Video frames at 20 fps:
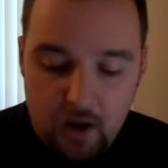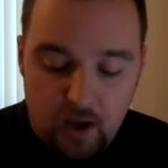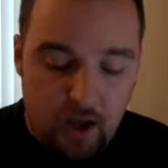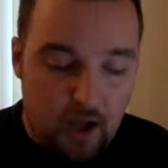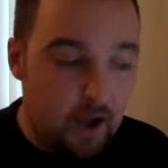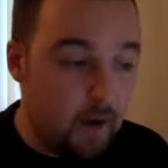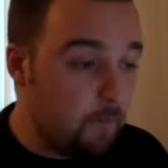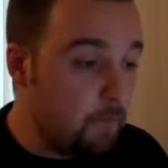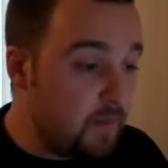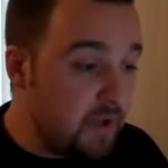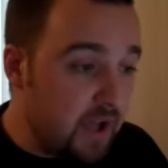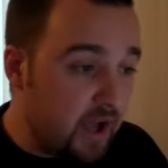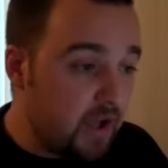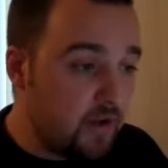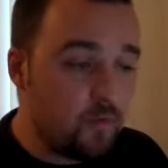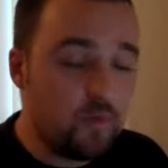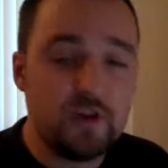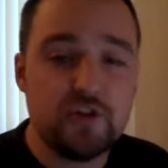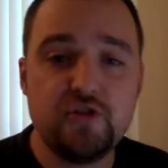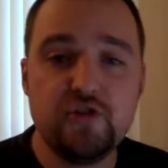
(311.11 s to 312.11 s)

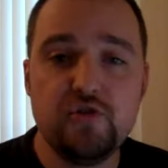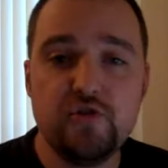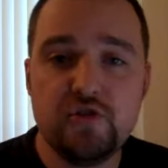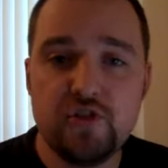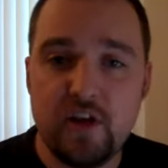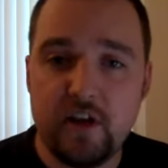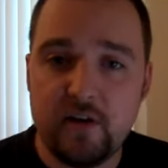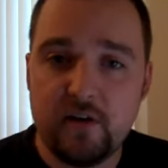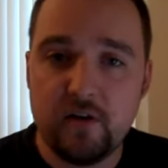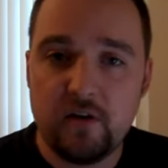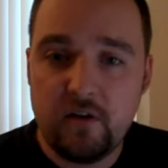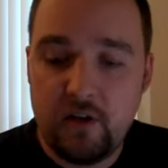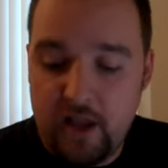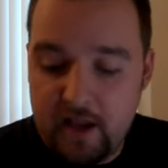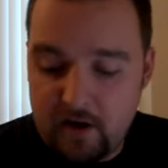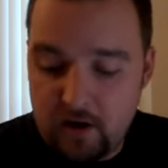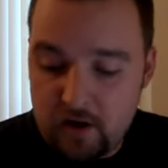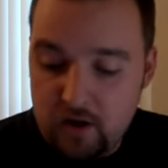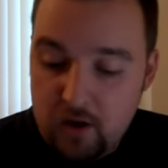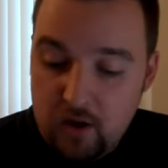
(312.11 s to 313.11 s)
Beyond what you said in your
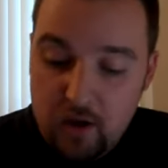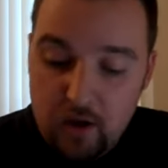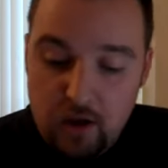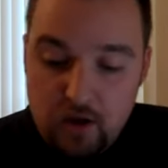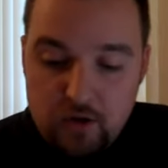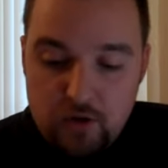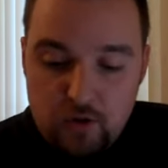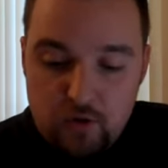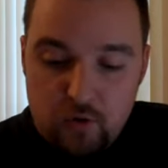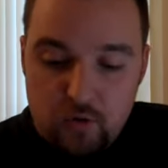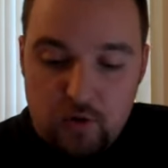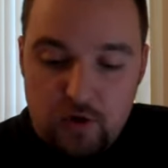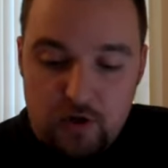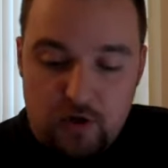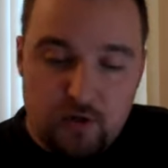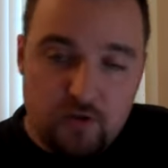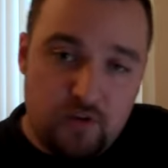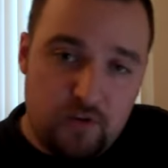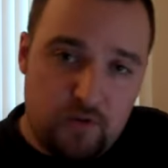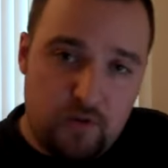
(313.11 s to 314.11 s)
letter, you
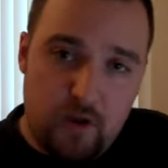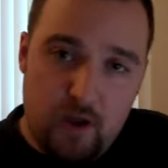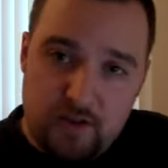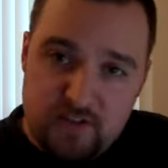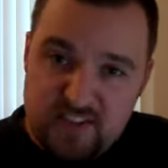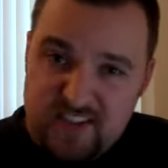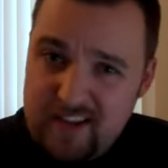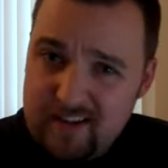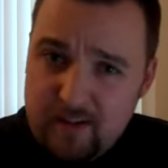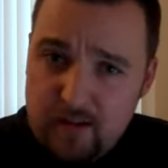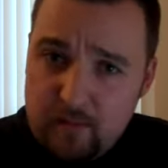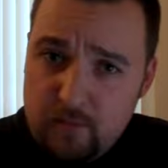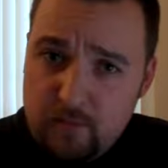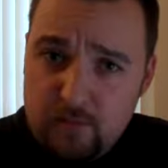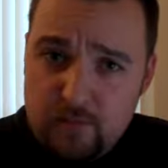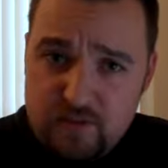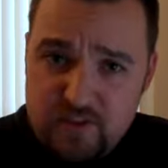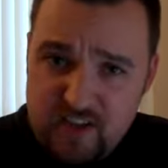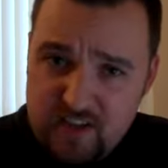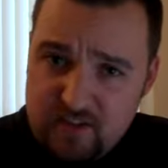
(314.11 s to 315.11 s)
can
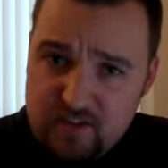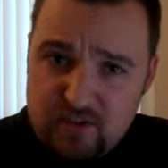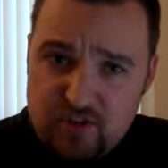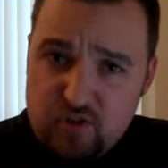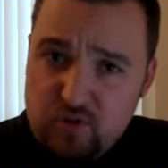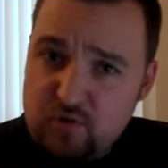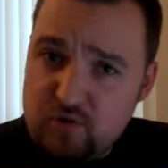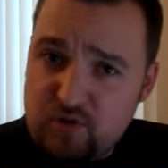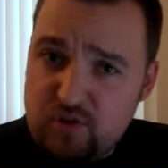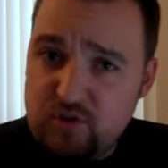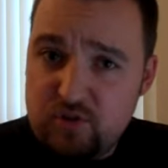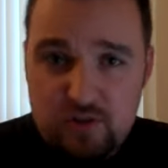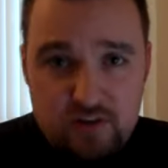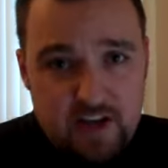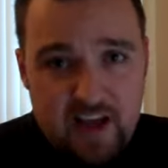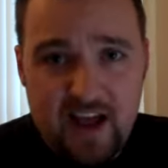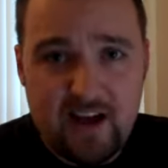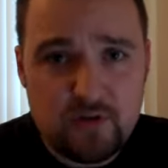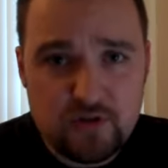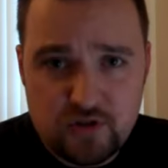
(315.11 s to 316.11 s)
send students to the
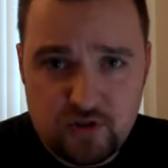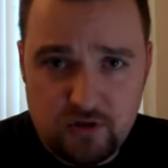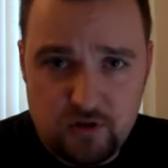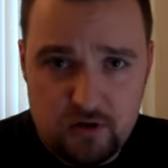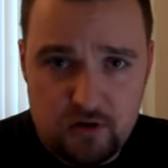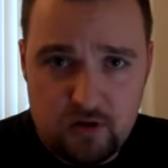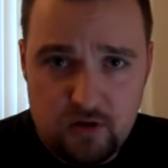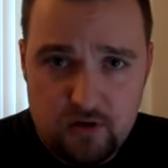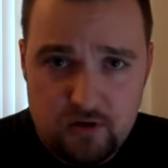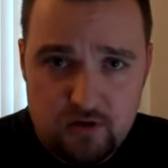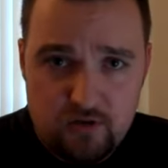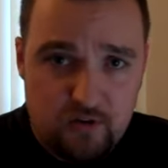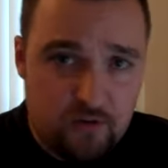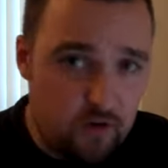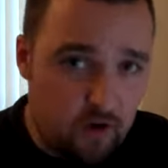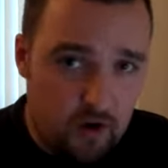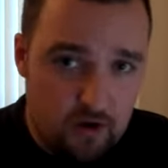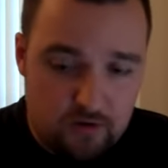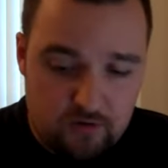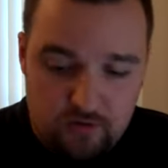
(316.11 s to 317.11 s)
counselor to
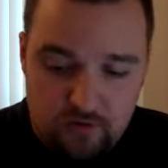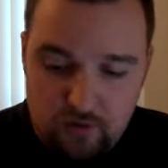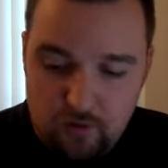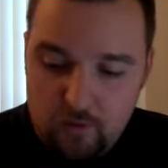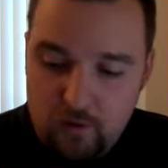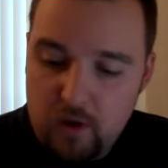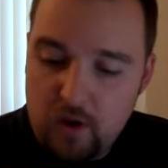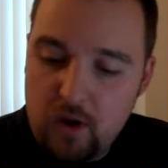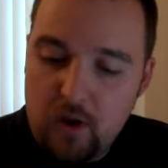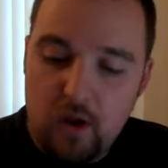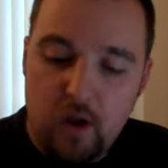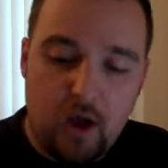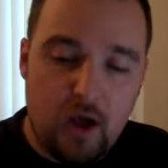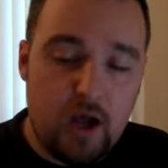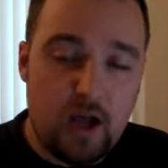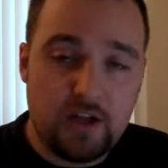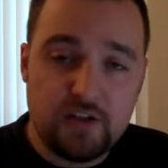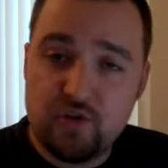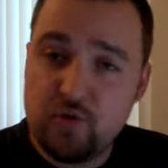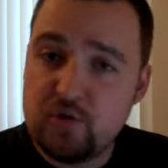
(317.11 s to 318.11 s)
talk to
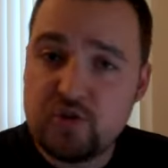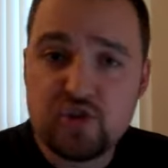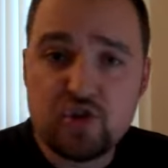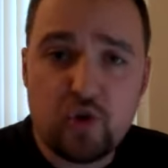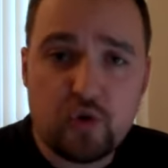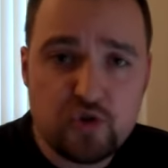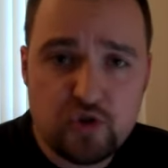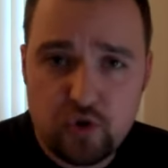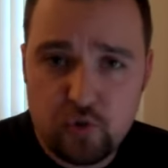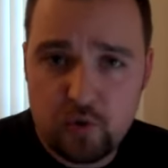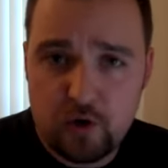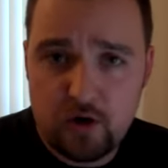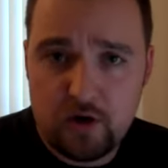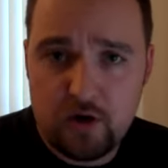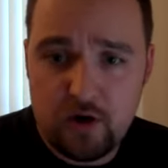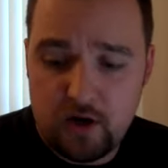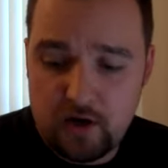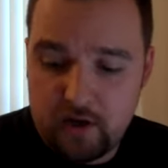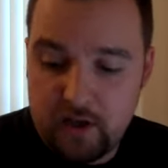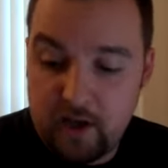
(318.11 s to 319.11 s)
a social
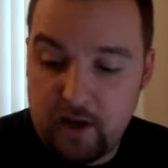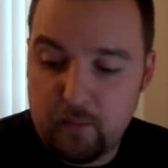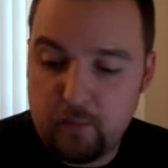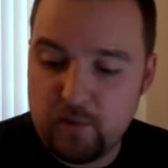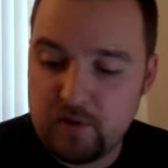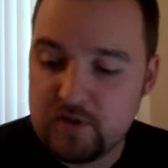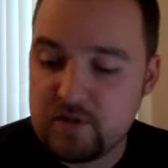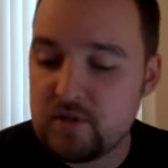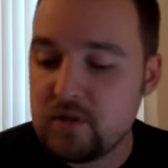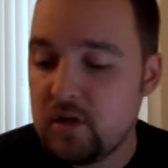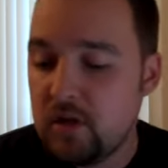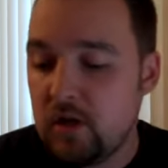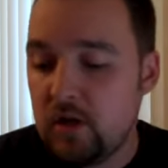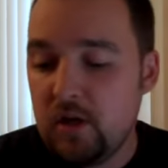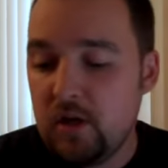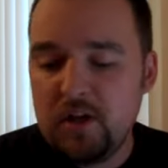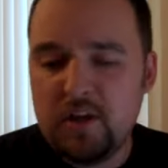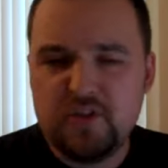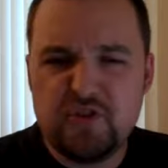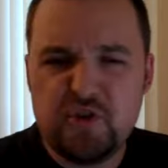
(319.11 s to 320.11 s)
worker on campus,
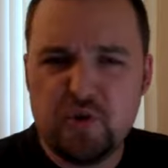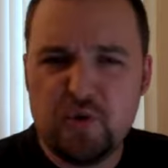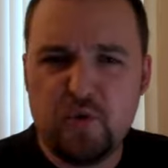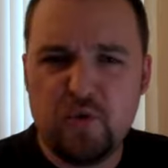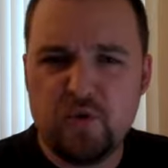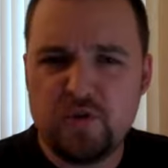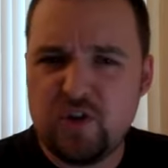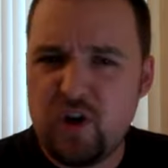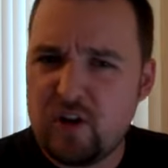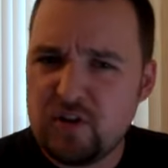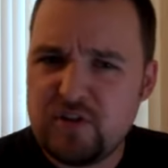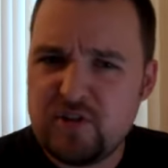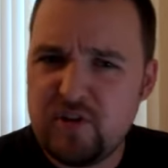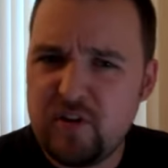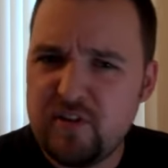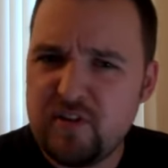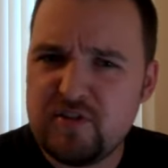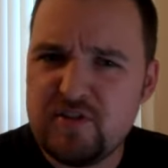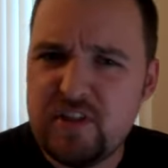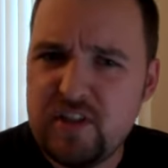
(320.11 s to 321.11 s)
to talk to
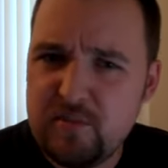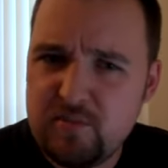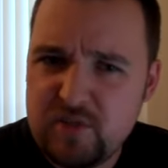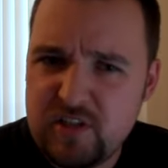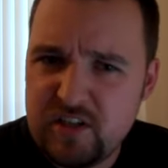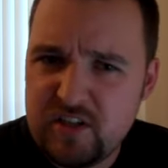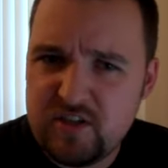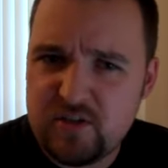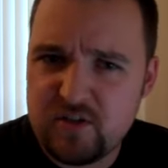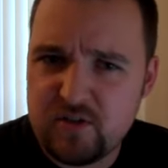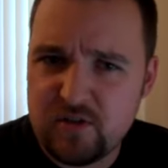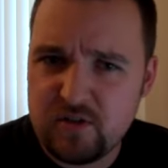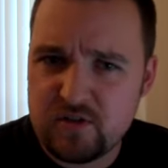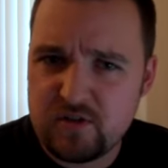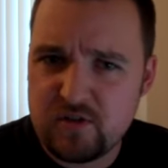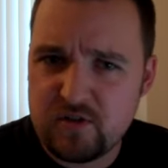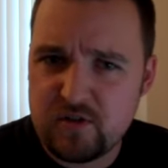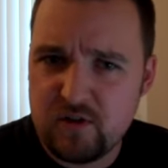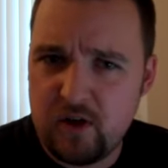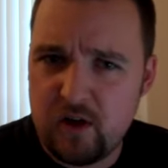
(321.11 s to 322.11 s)
your other team
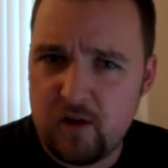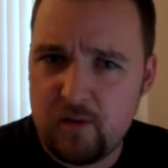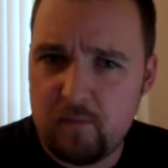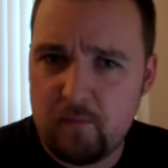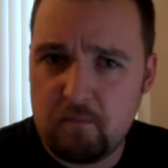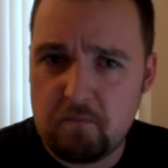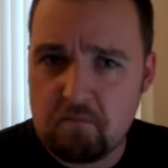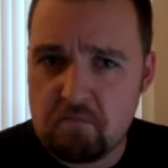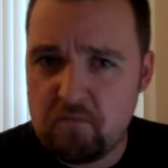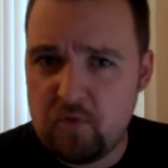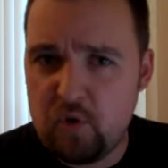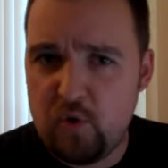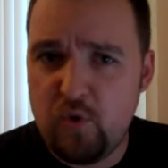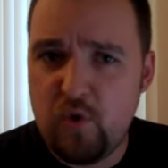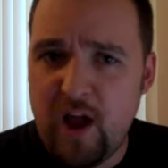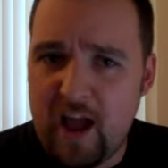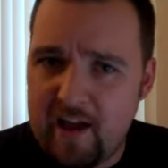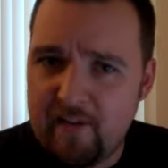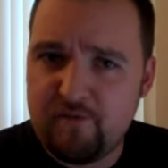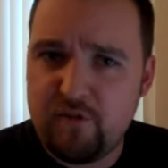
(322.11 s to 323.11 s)
teachers who
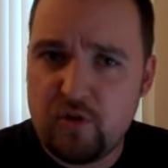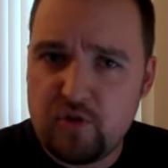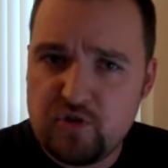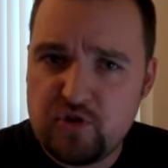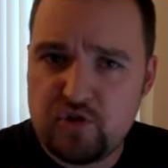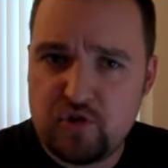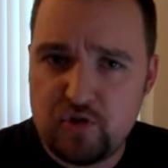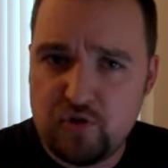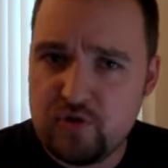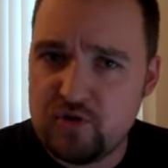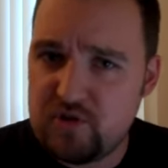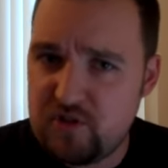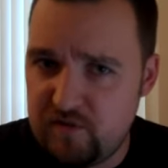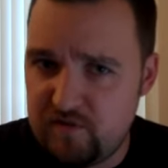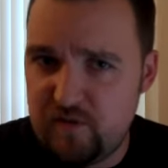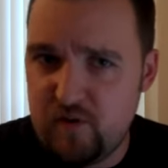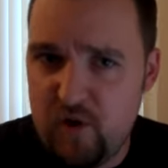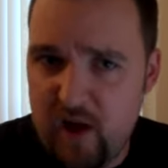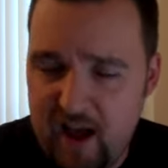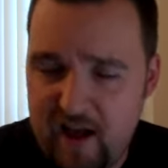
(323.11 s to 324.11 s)
have those students
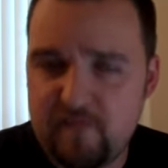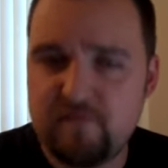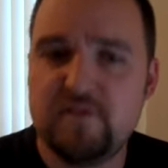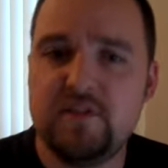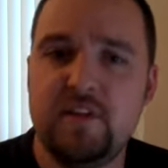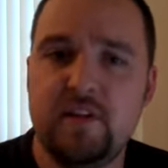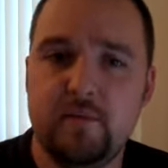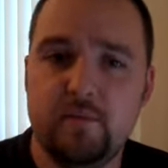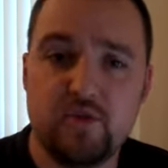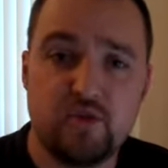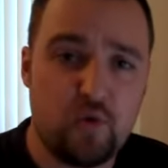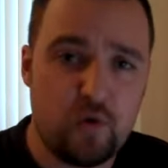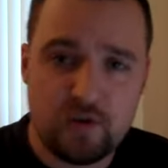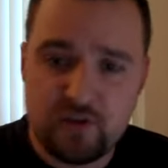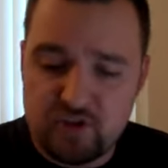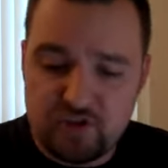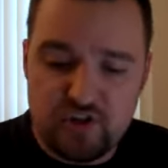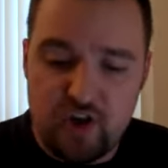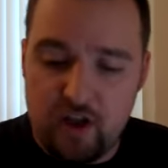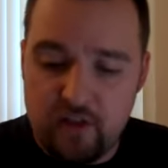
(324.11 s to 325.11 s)
if you have teams, or
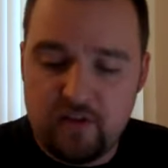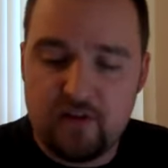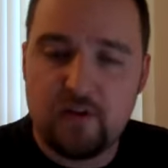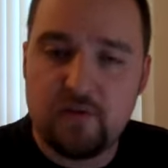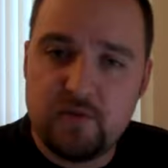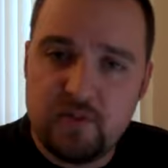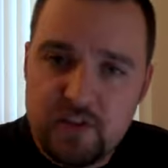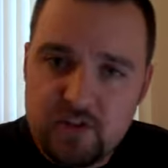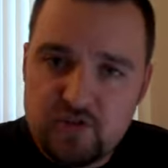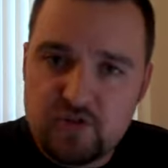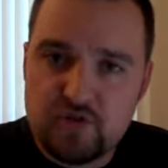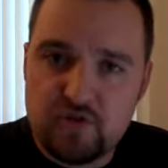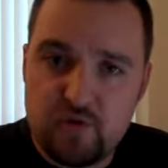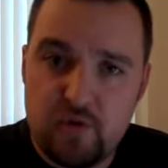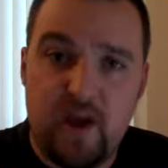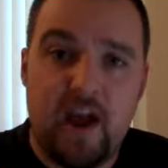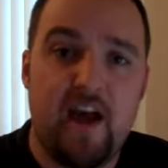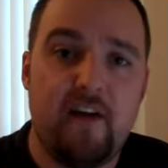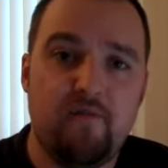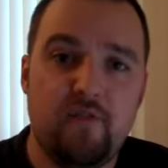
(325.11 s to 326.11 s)
just other teachers
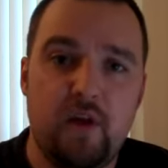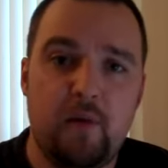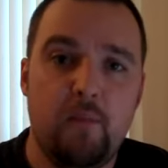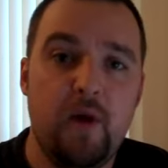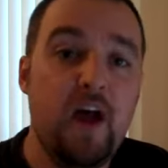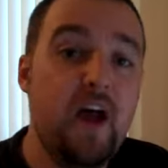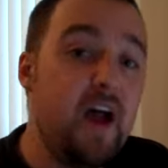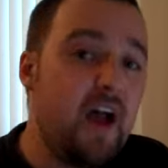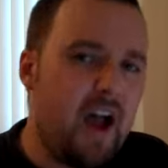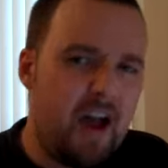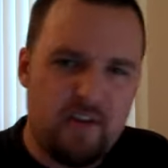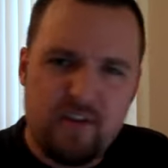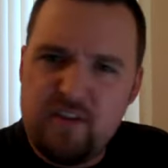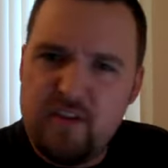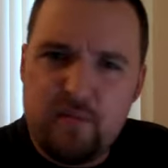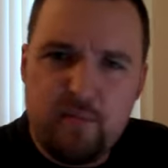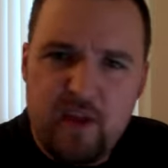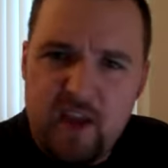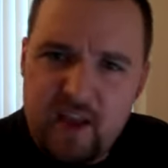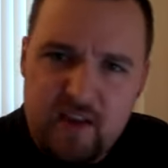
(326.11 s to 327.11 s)
who have them. How do
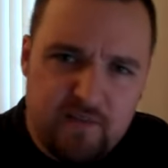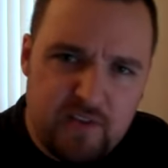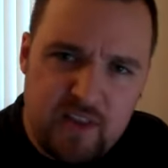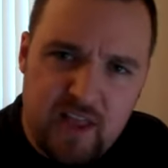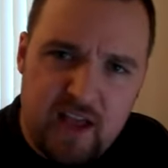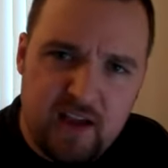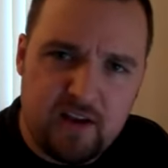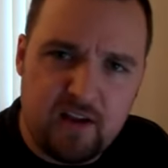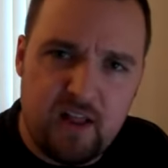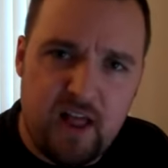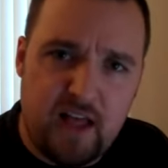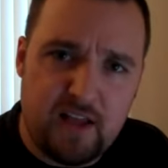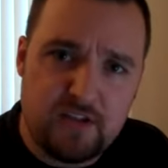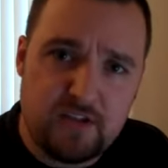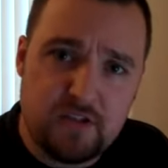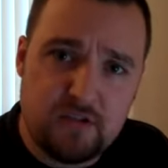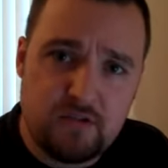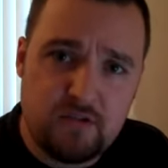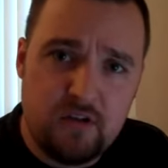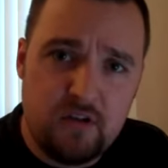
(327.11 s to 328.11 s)
they behave in that
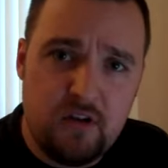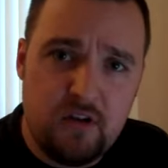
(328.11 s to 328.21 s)
class?